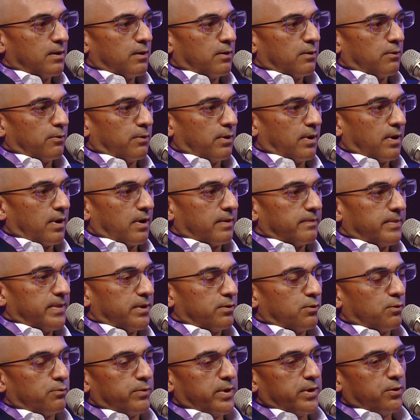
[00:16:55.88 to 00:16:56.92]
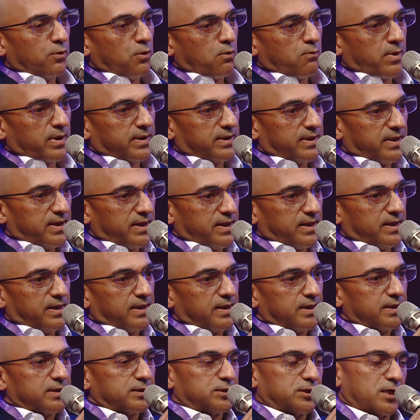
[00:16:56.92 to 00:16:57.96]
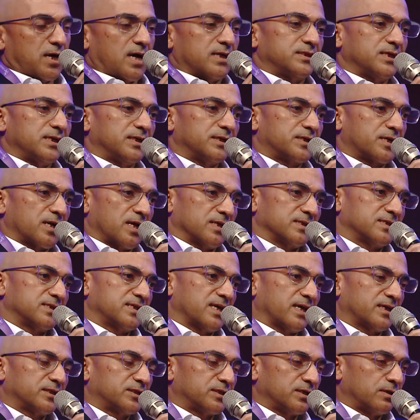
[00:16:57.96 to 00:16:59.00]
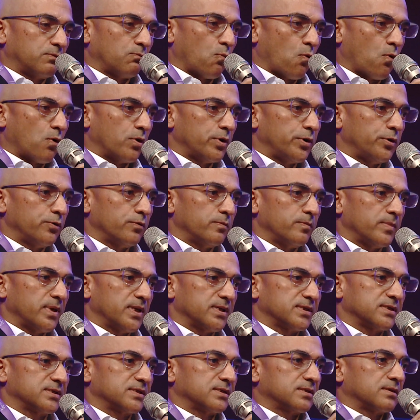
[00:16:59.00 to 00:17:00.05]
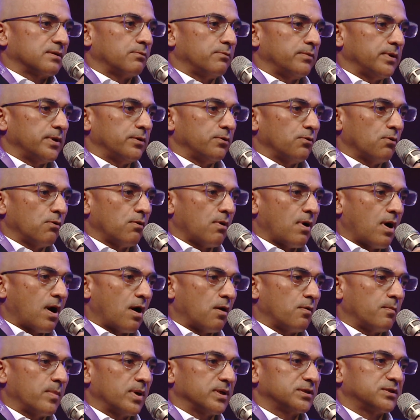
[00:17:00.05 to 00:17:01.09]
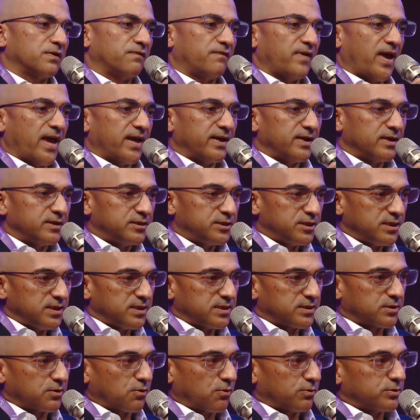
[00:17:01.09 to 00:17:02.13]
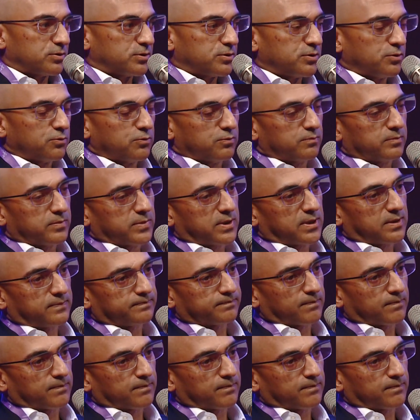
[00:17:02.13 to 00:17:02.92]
We know what the charging transaction volume is. We know how much of energy is consumed.